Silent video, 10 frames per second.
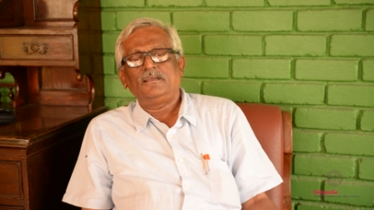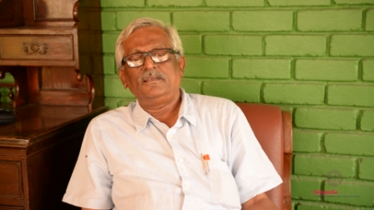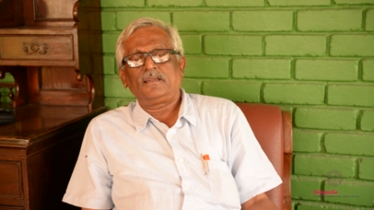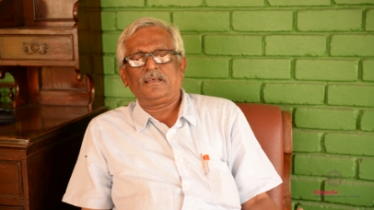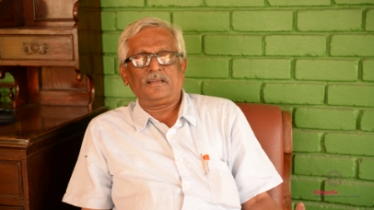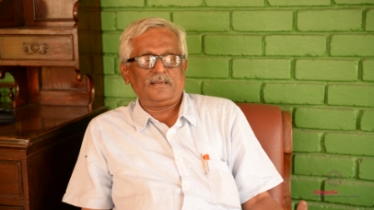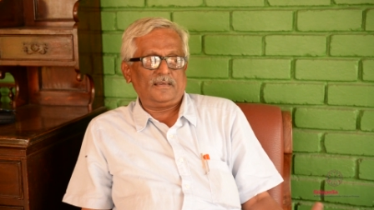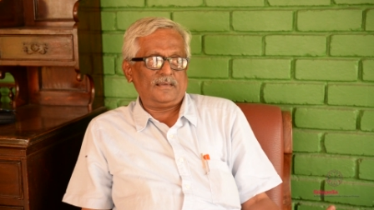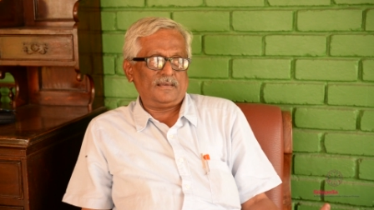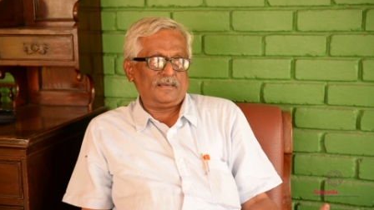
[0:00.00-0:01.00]
There
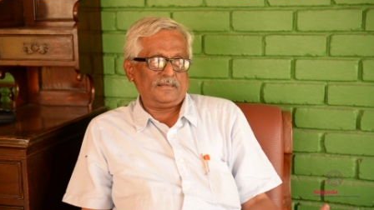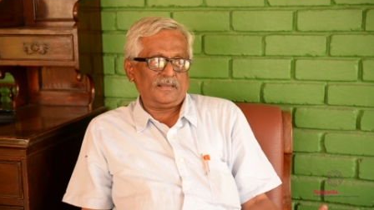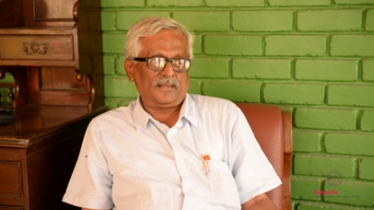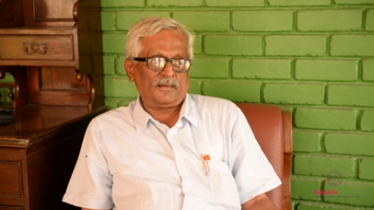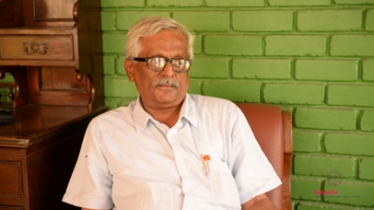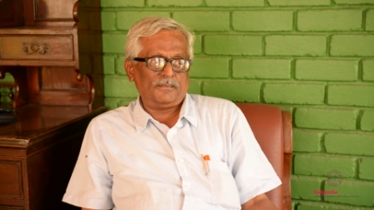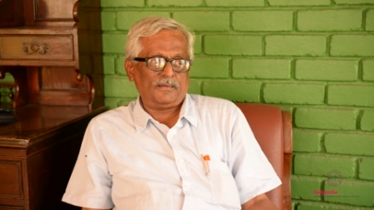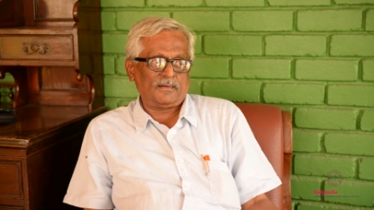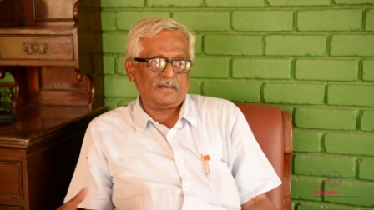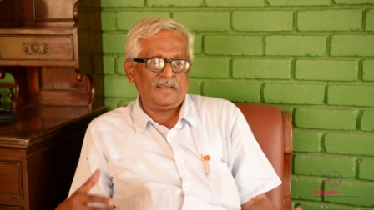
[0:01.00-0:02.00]
are
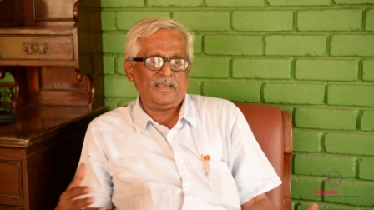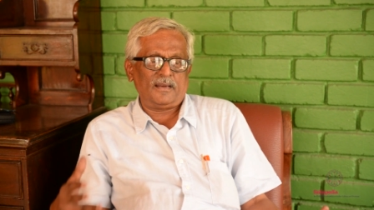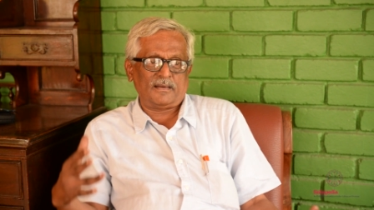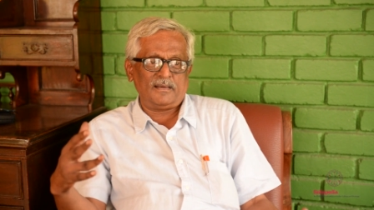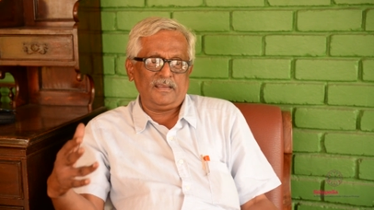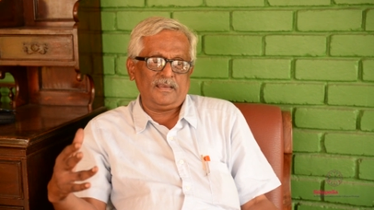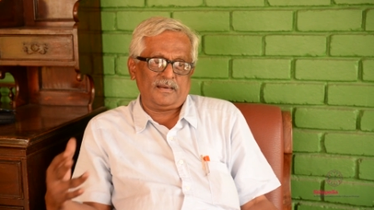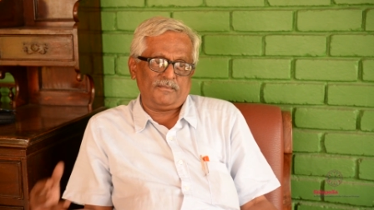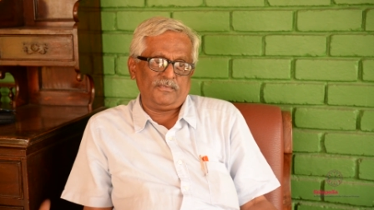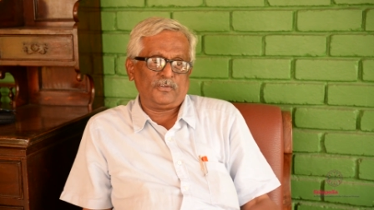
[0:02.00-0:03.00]
clear
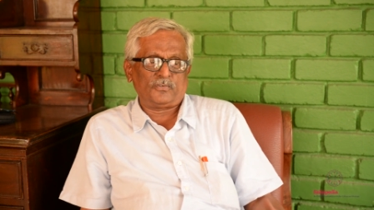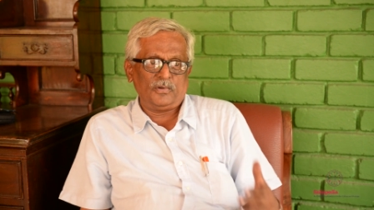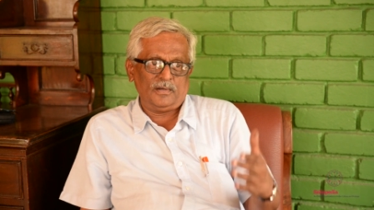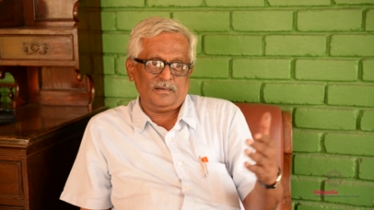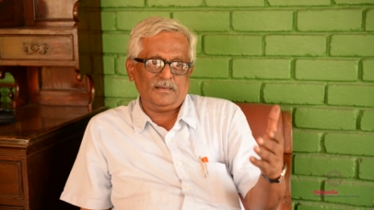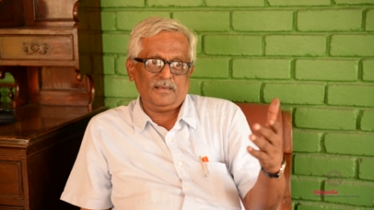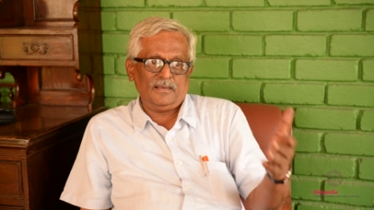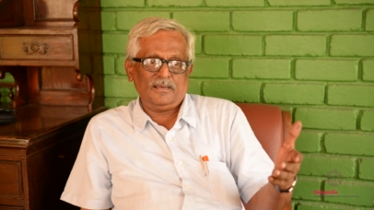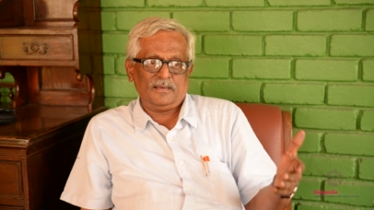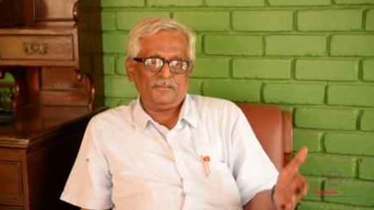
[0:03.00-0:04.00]
visual
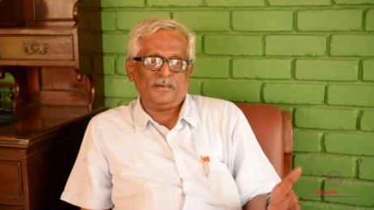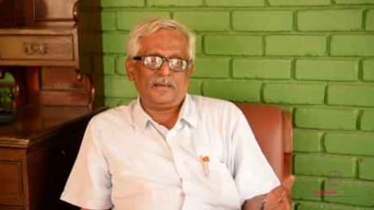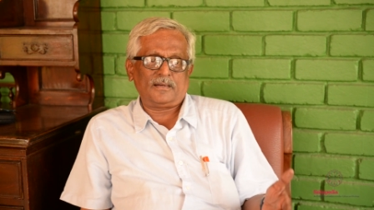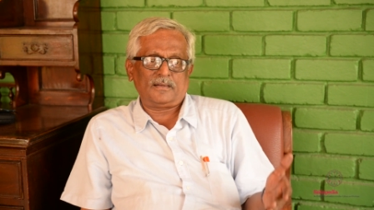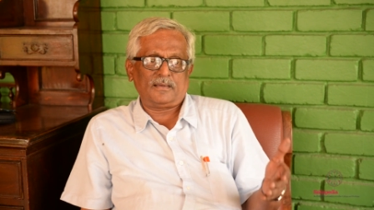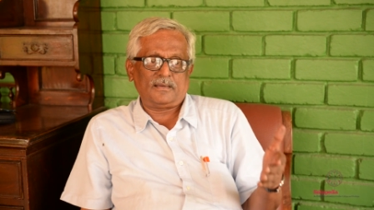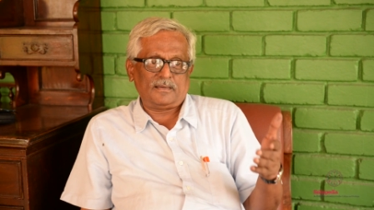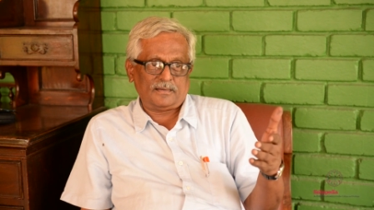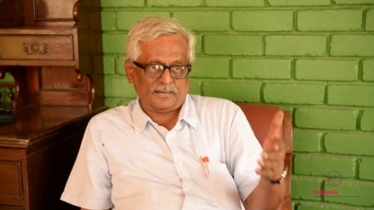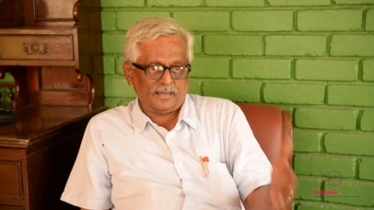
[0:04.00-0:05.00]

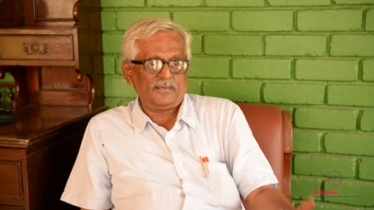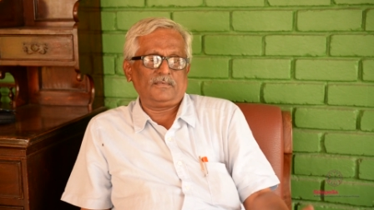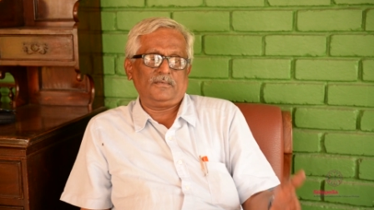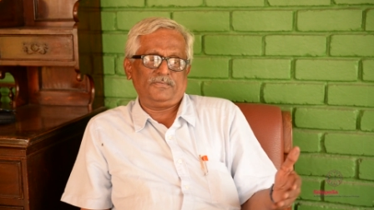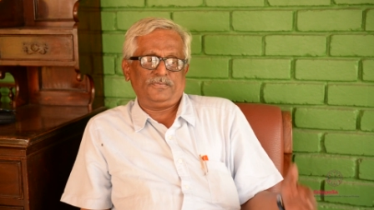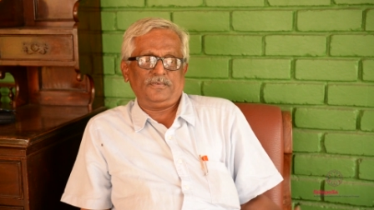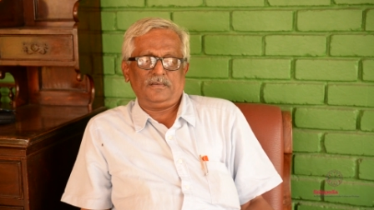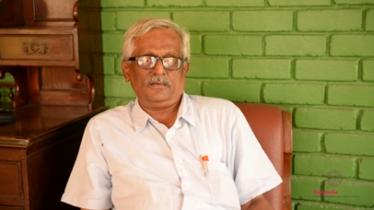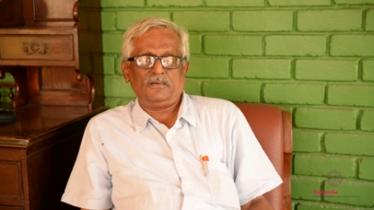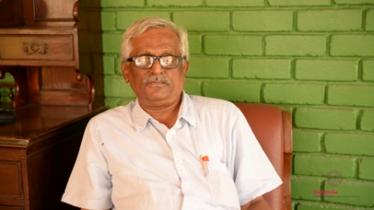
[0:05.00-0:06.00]
markings of
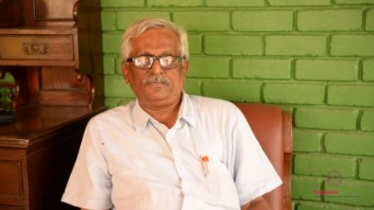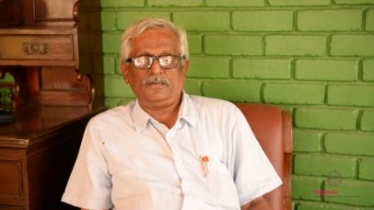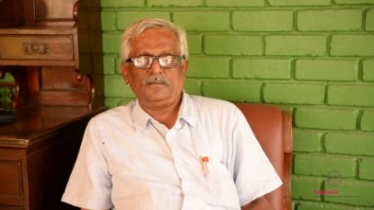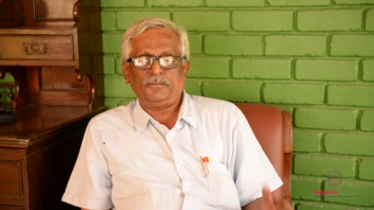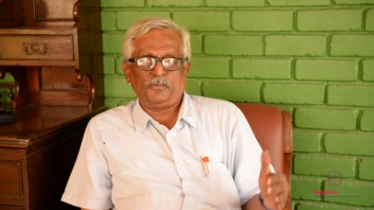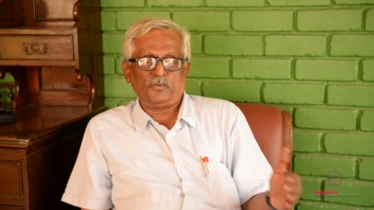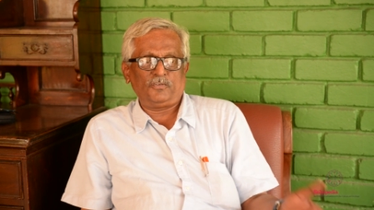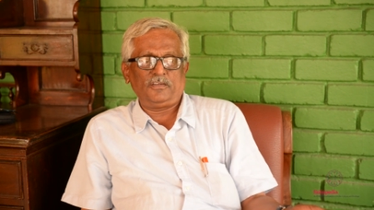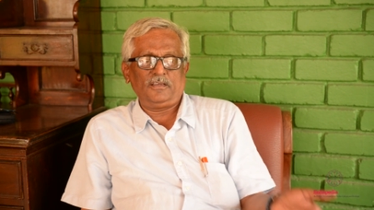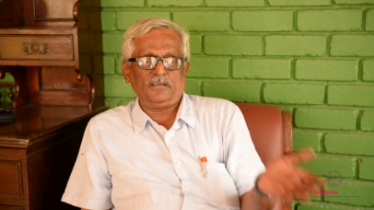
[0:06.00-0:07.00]
the
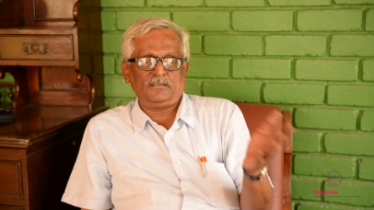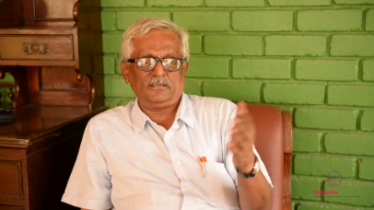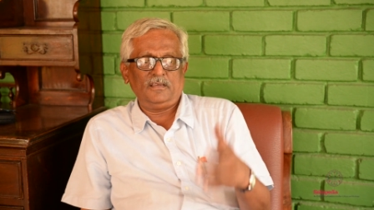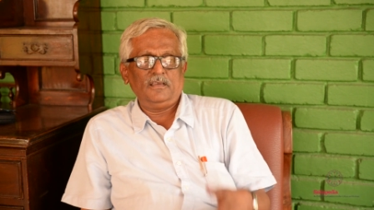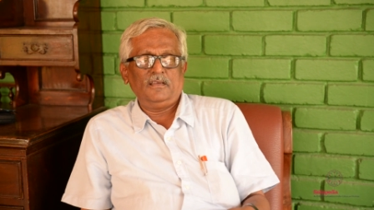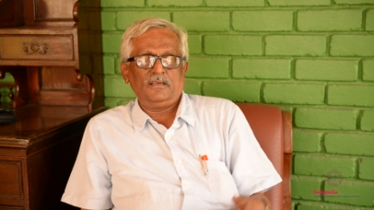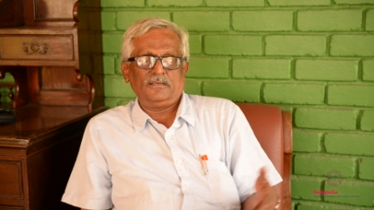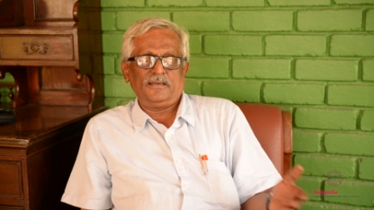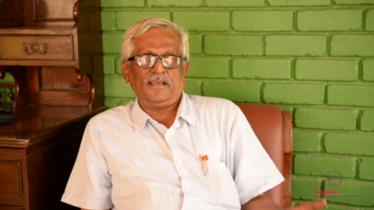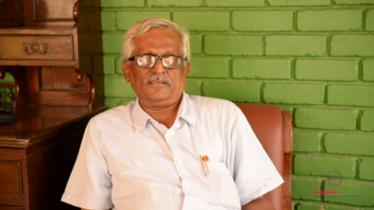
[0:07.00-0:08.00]
Portuguese,
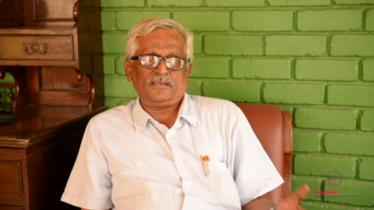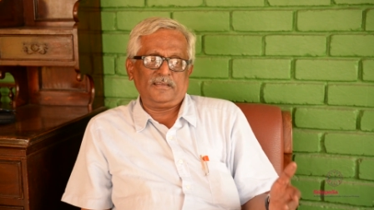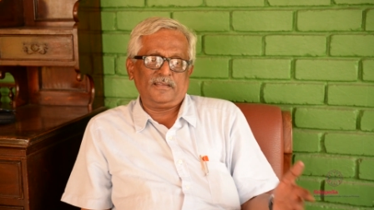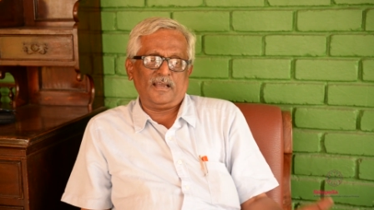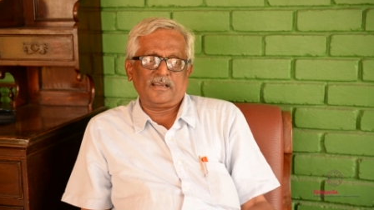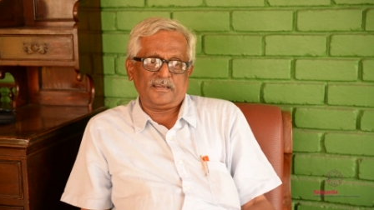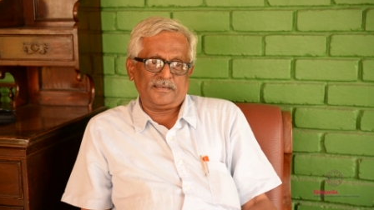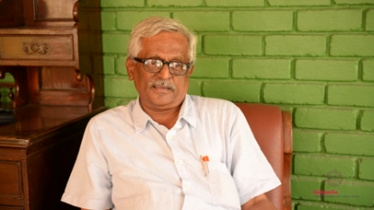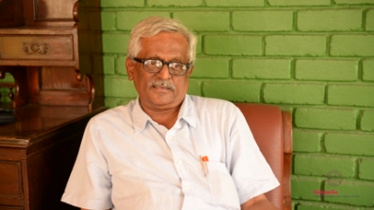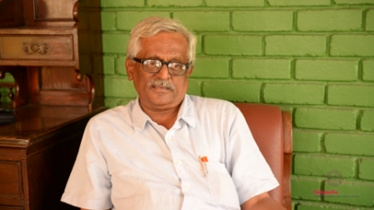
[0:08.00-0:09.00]
the Dutch, in the
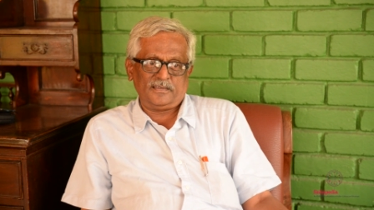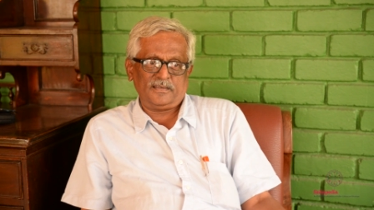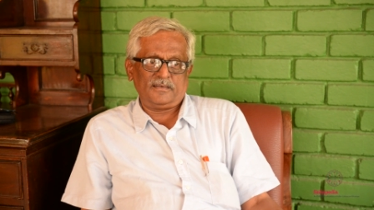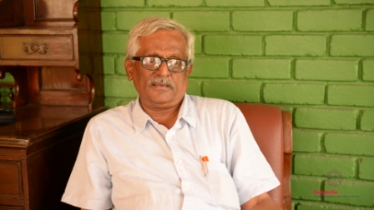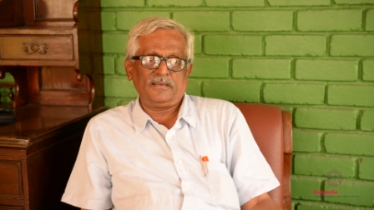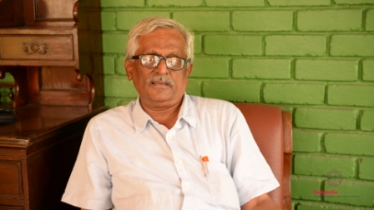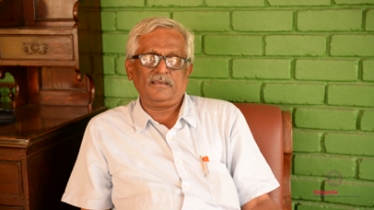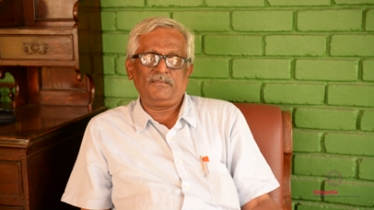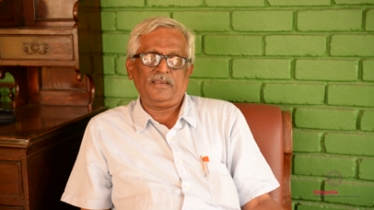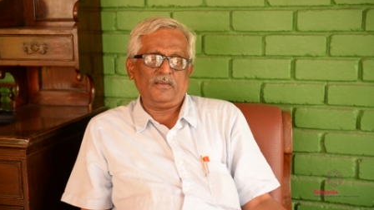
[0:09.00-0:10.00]
architecture, in
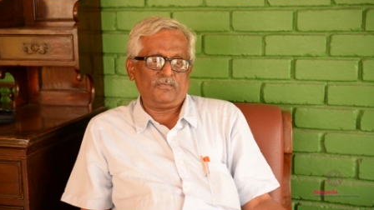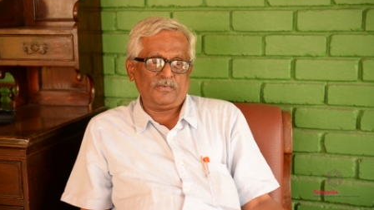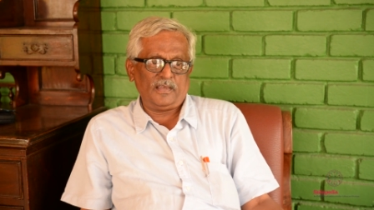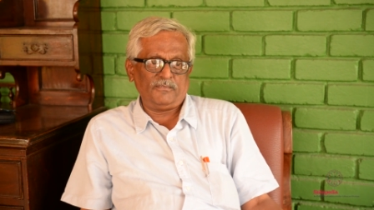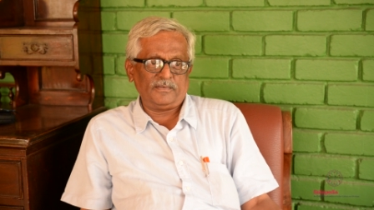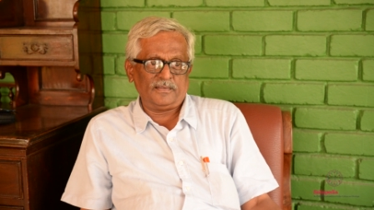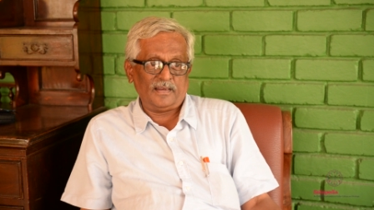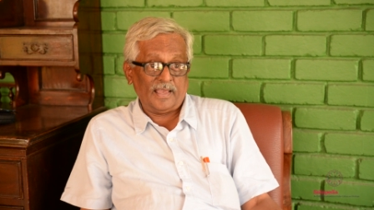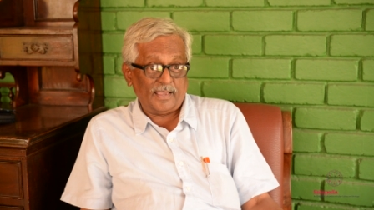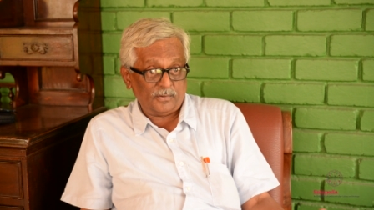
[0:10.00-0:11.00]
the way of life, in
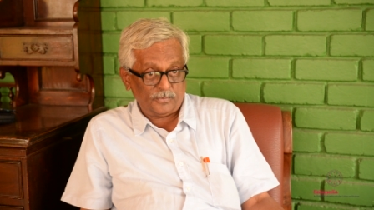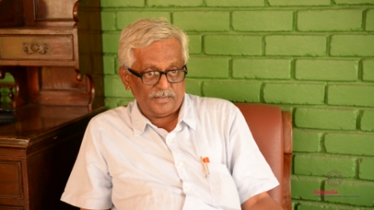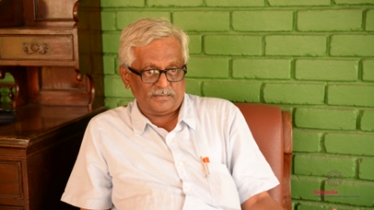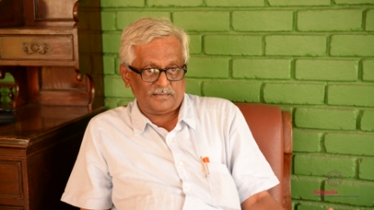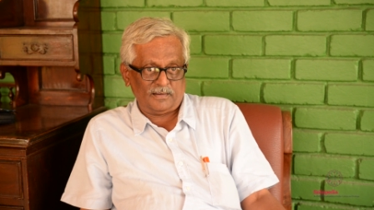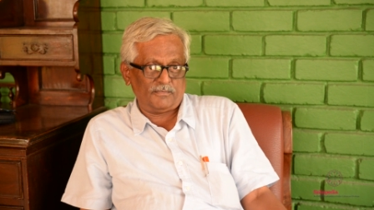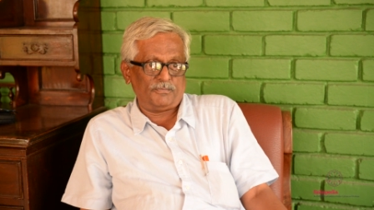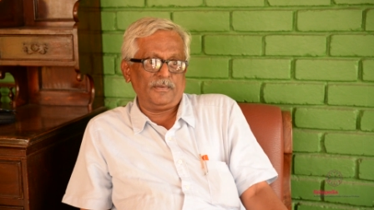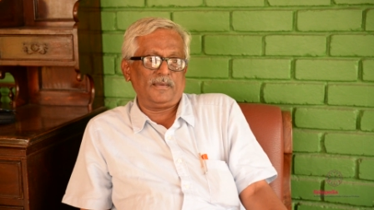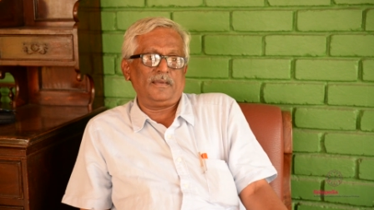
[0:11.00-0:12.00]
the language
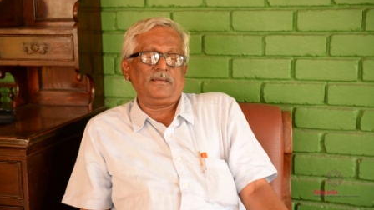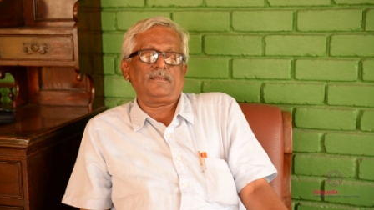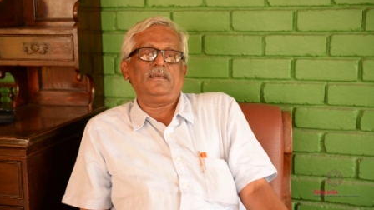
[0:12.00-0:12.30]
left behind.